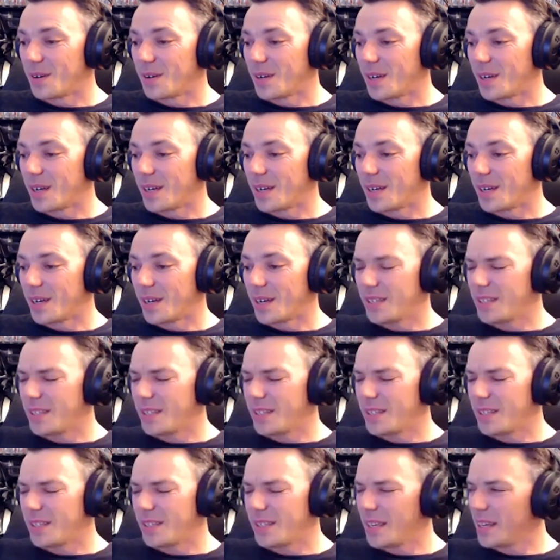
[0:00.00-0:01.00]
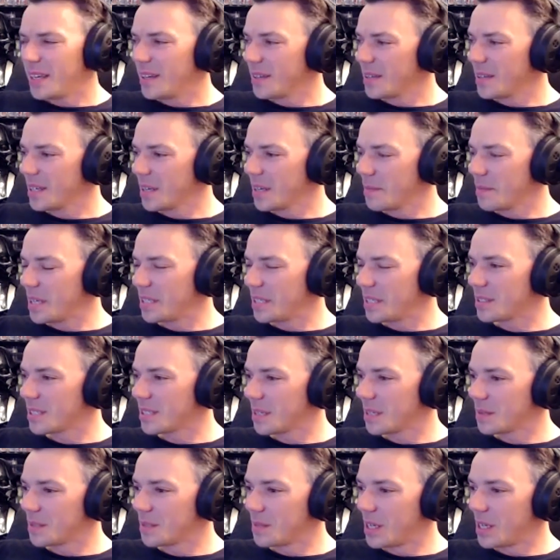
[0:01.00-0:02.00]
Yeah, I think I mentioned some
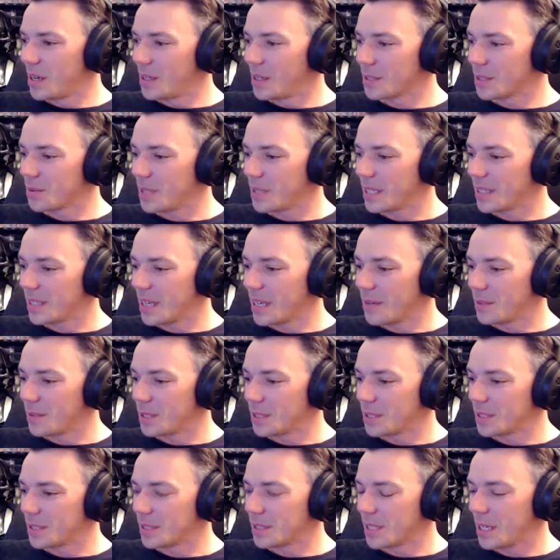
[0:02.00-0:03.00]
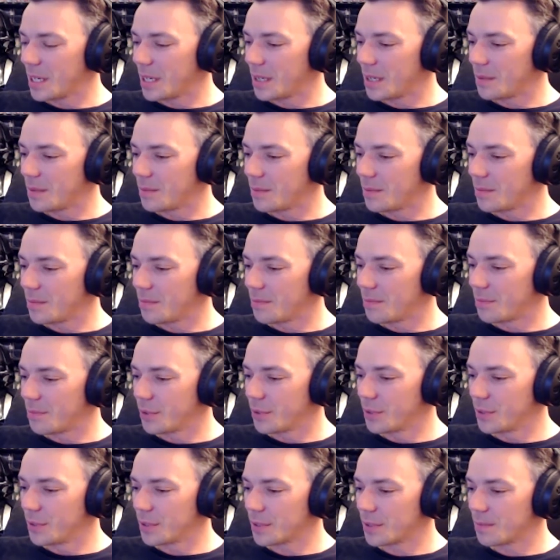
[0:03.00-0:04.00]
of them last week. There was um,
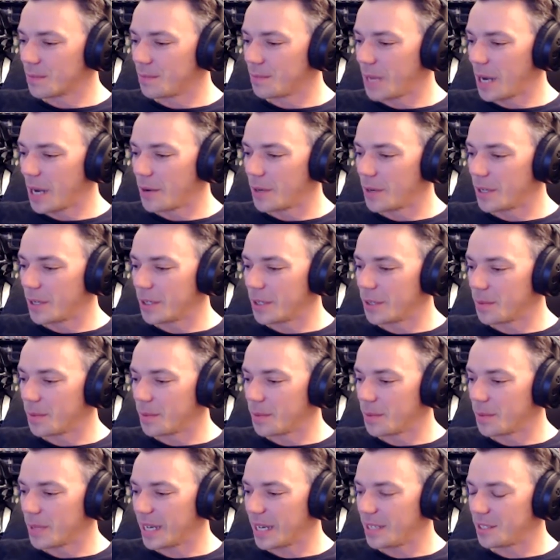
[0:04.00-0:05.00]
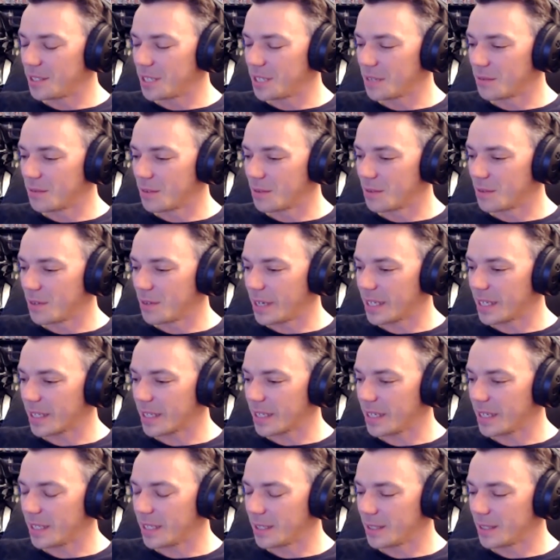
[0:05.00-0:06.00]
Bruce Boa who played General
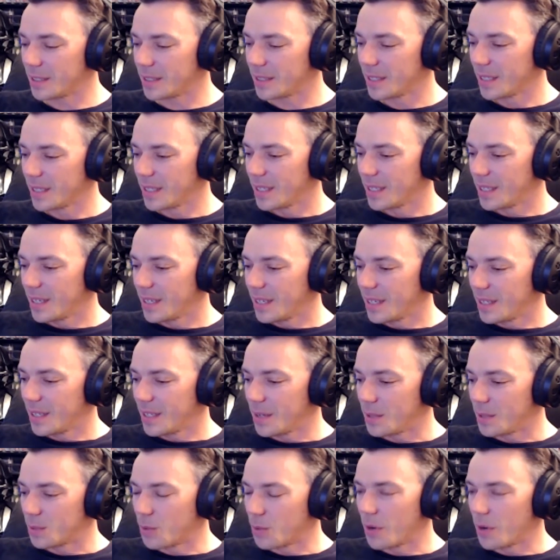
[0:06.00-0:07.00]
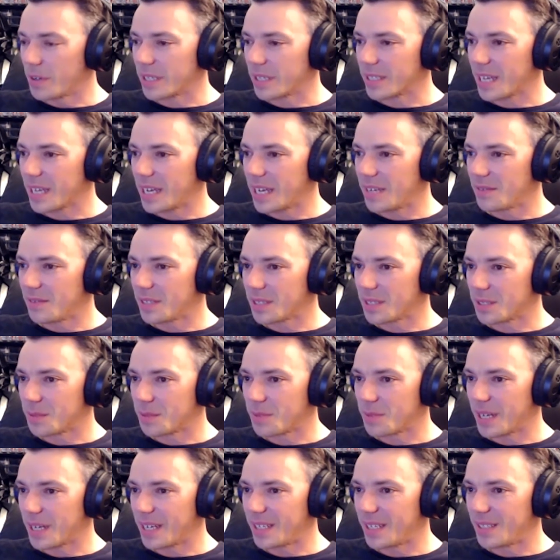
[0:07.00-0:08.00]
Rieekan. There was Warwick Davis. Oh,
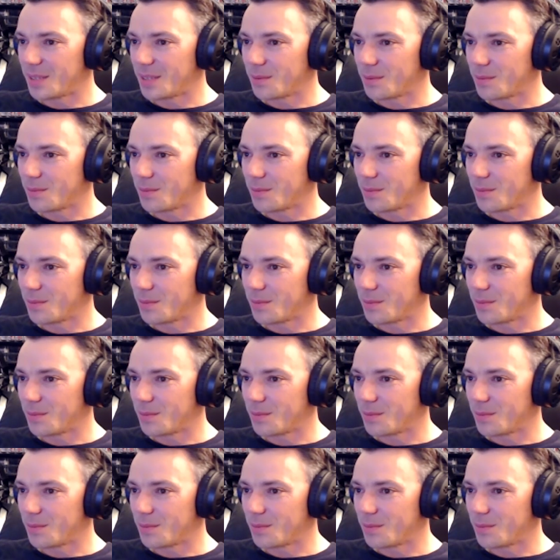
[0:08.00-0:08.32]
this is where you